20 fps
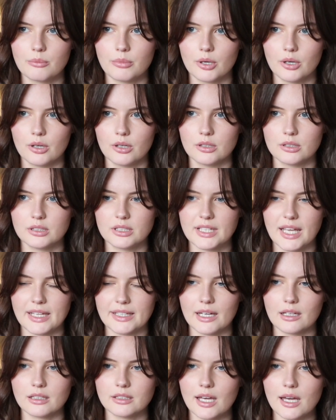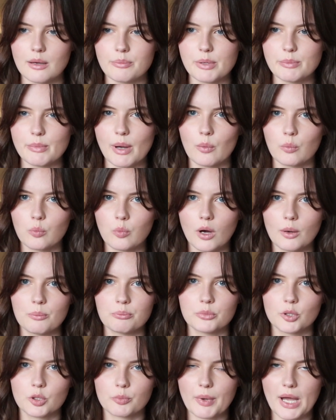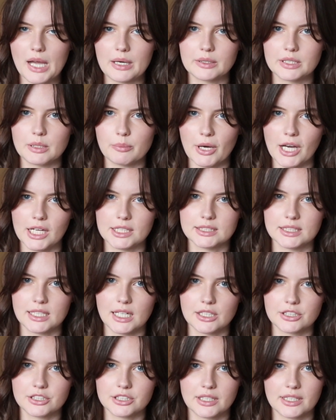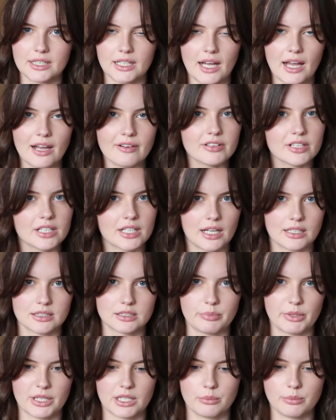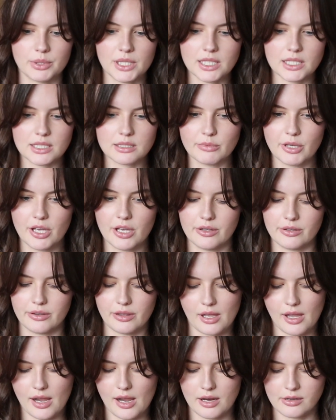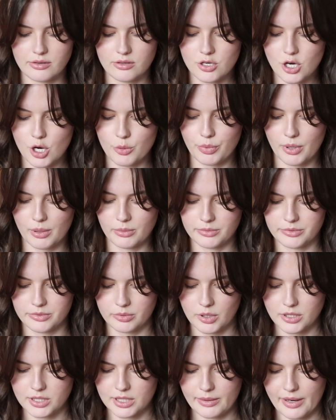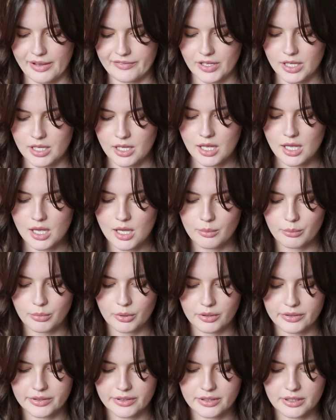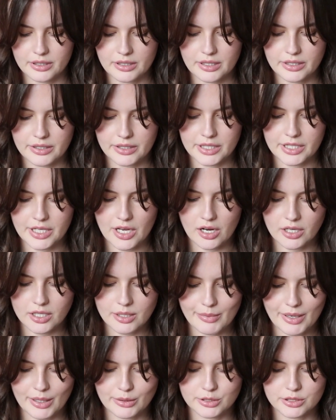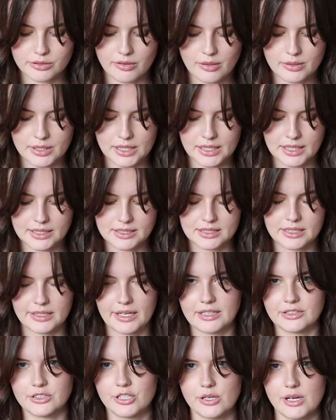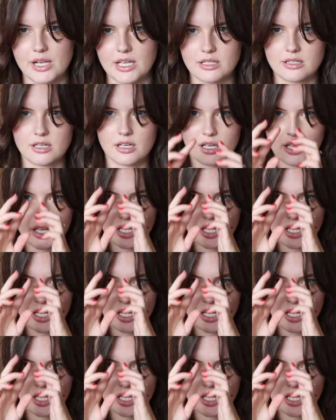But yeah, that'd be my one bugbear with the pattern actually. Like, everything else has been completely smooth, no problems whatsoever, but the yarn amounts are only listed as you need